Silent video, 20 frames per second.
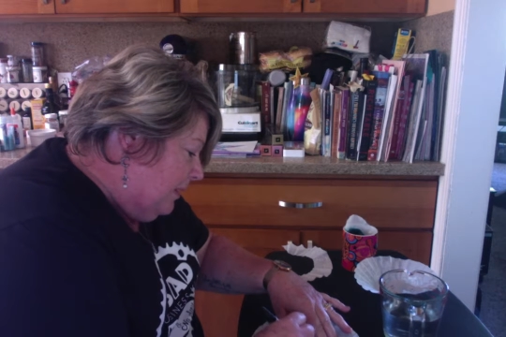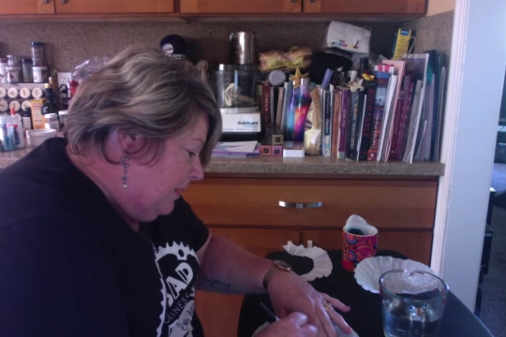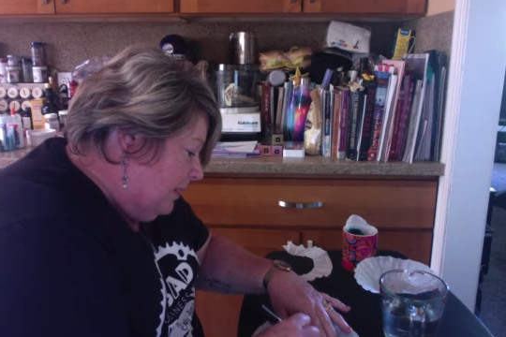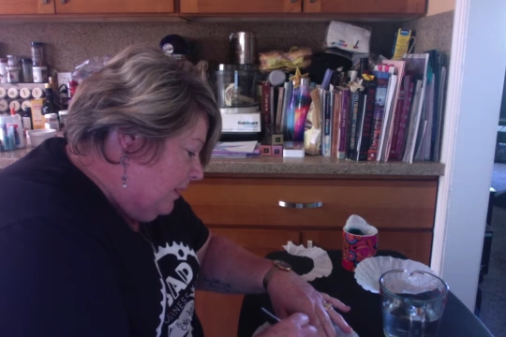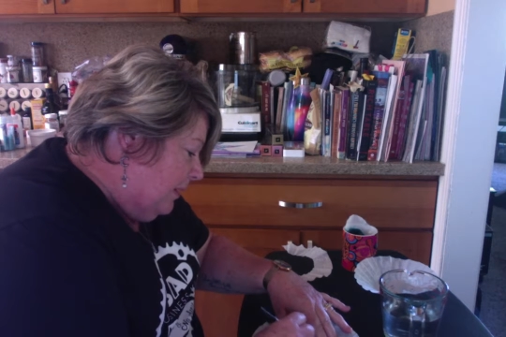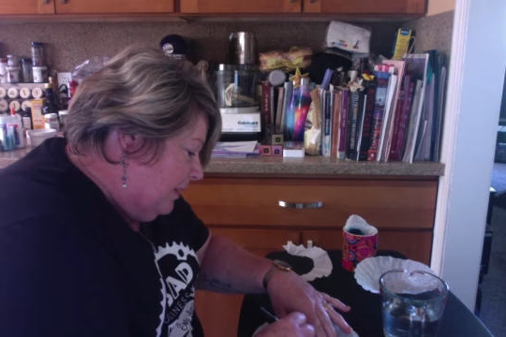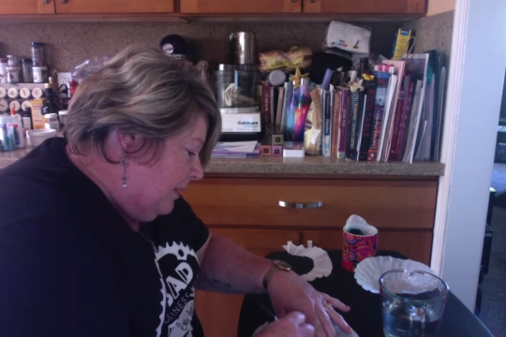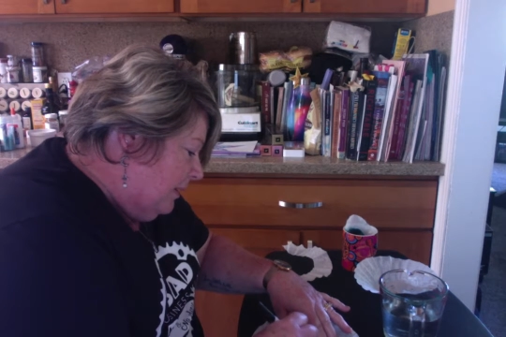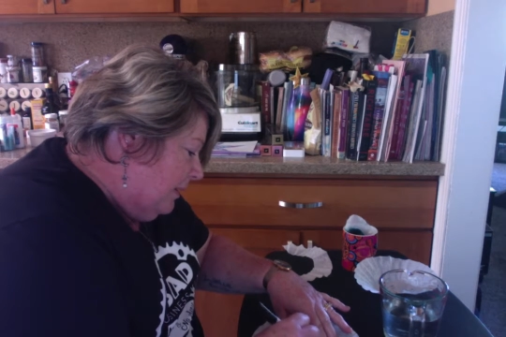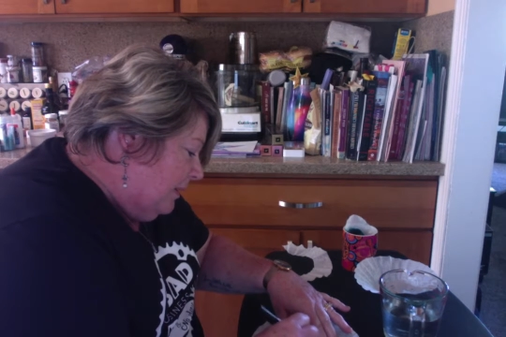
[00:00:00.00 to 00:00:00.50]

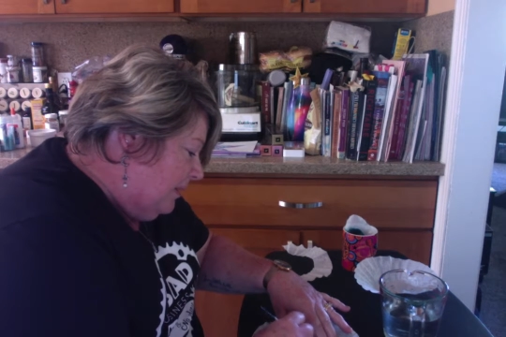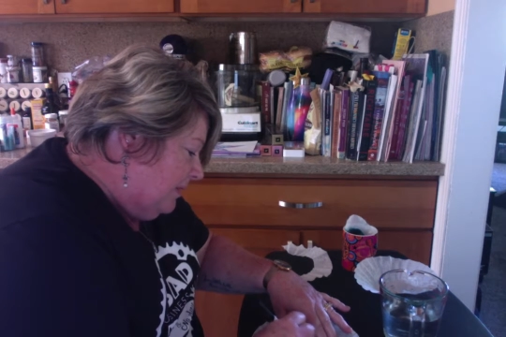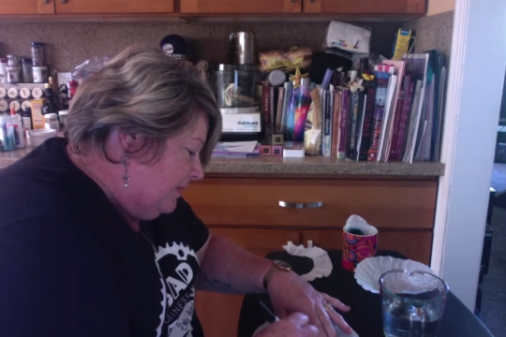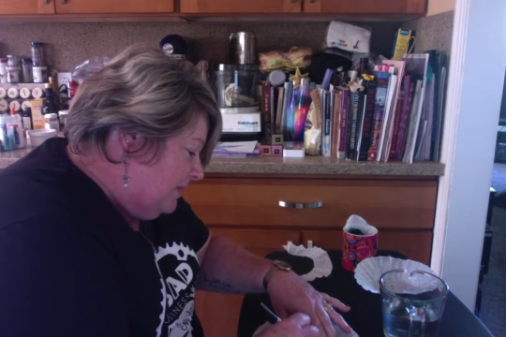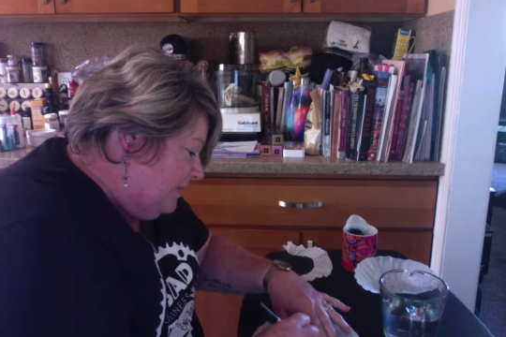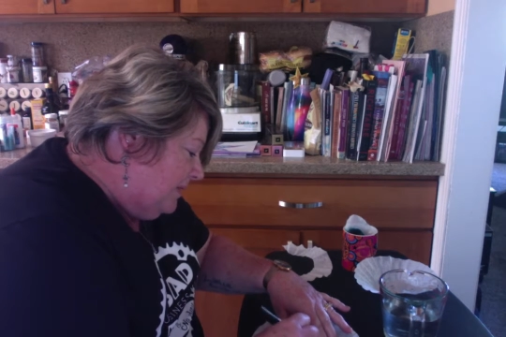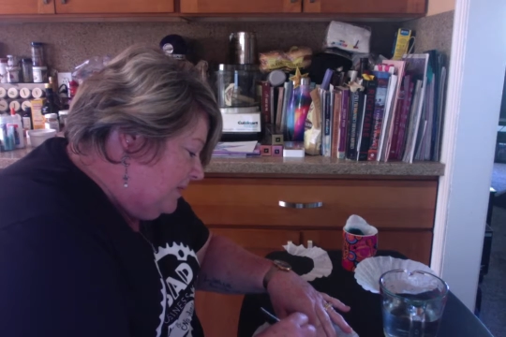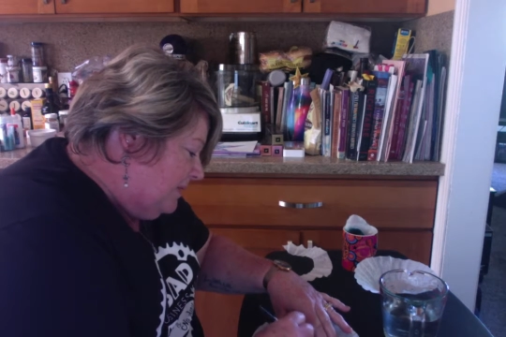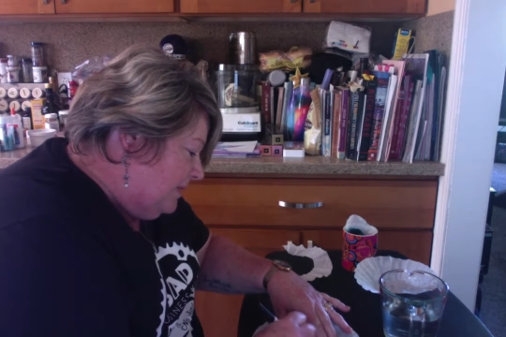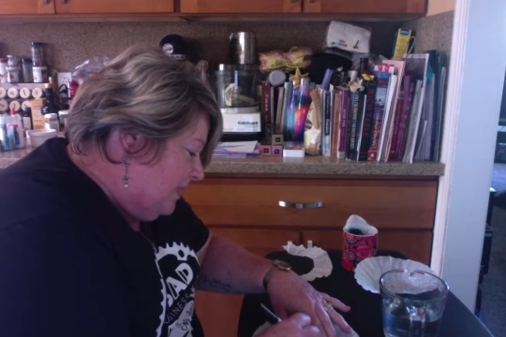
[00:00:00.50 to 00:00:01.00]
in the
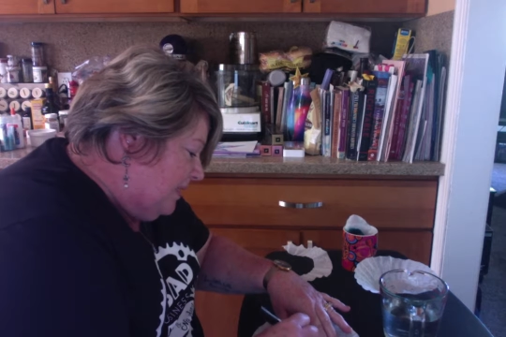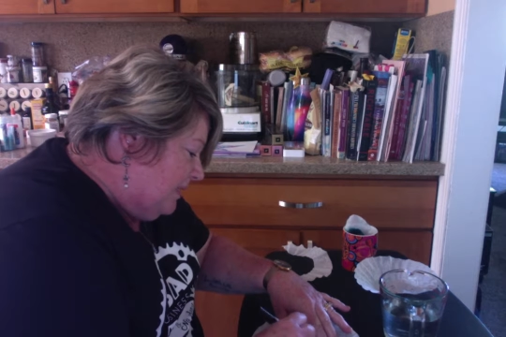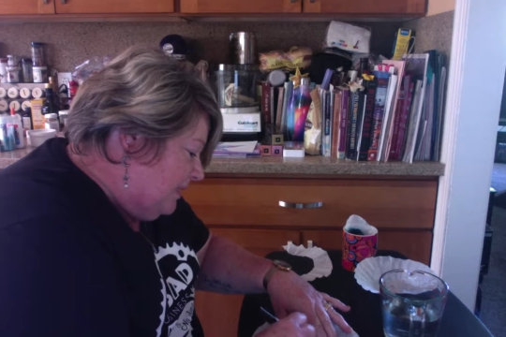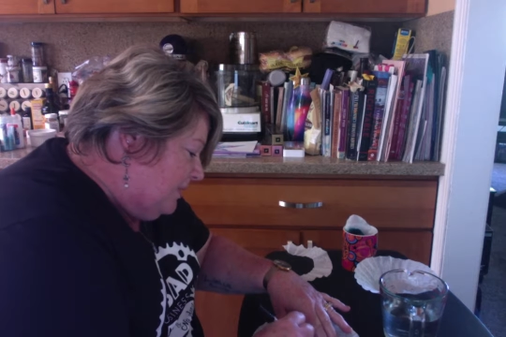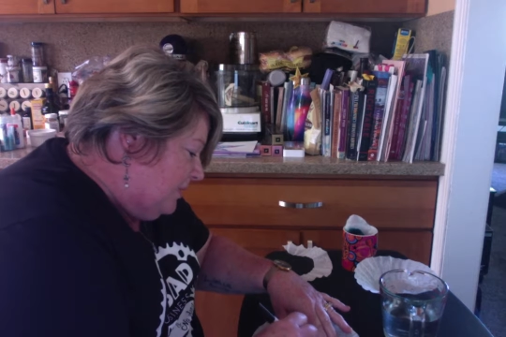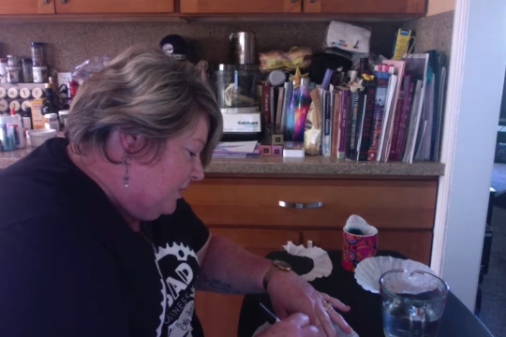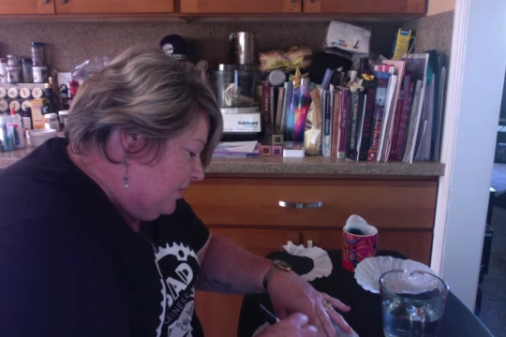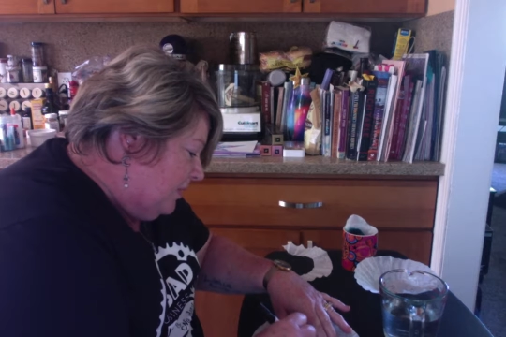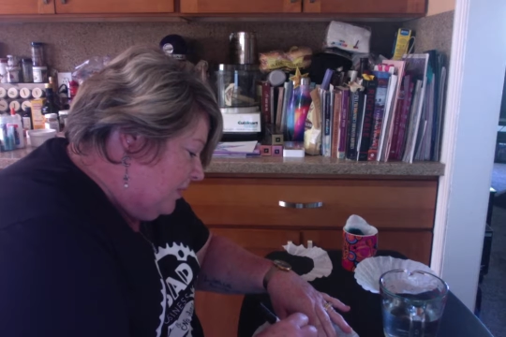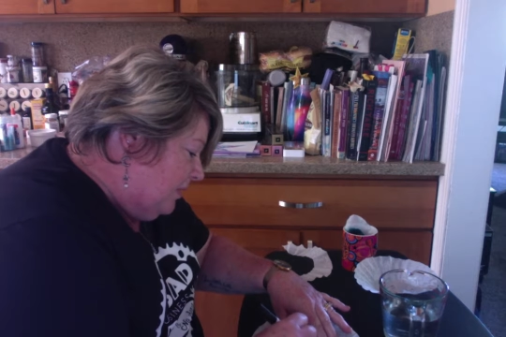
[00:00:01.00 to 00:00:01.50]

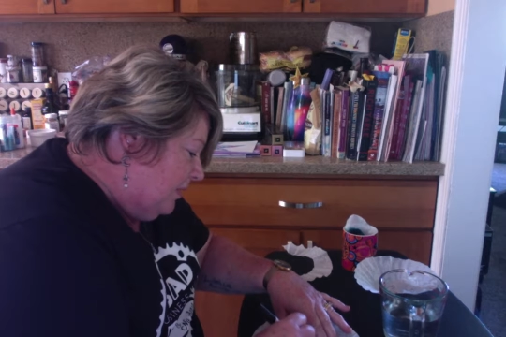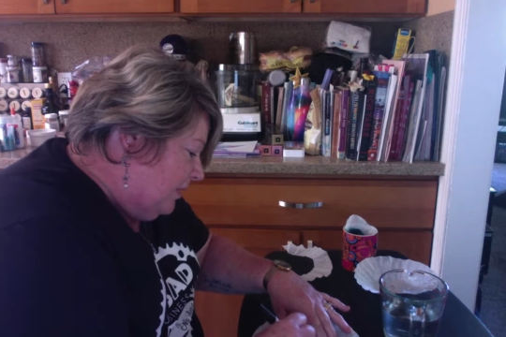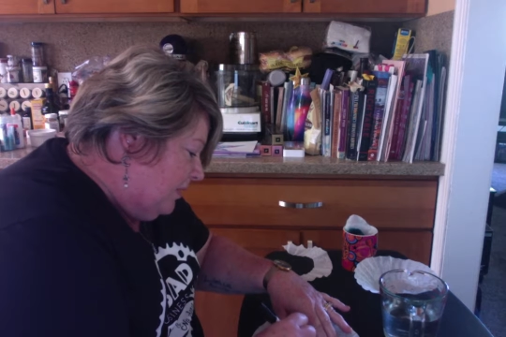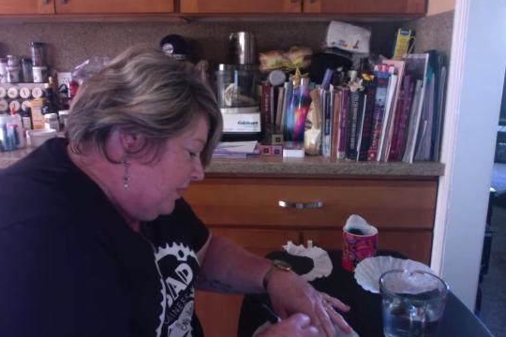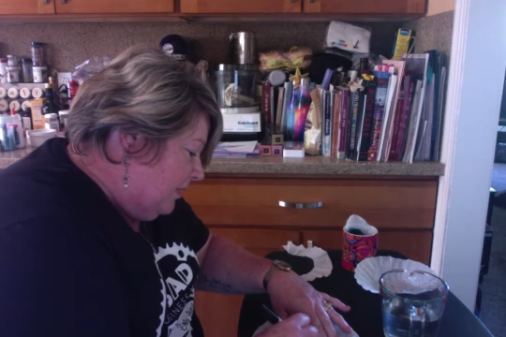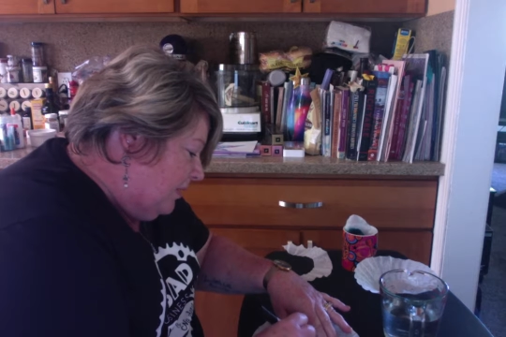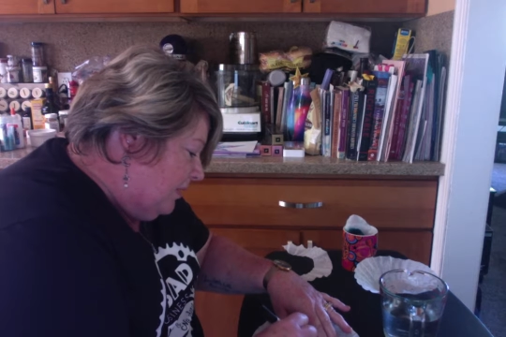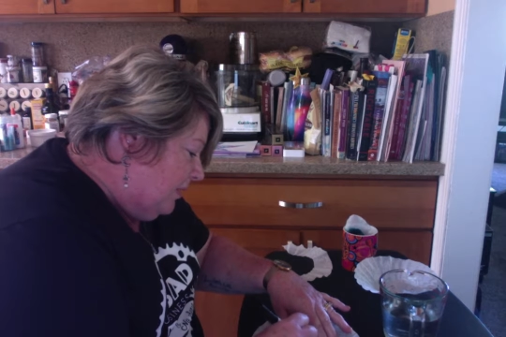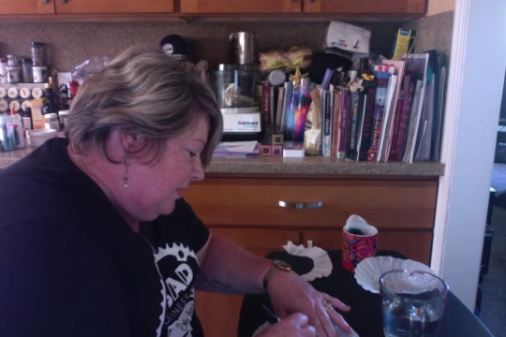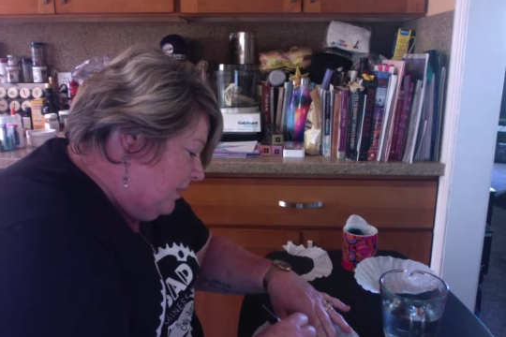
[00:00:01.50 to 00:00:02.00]
center here.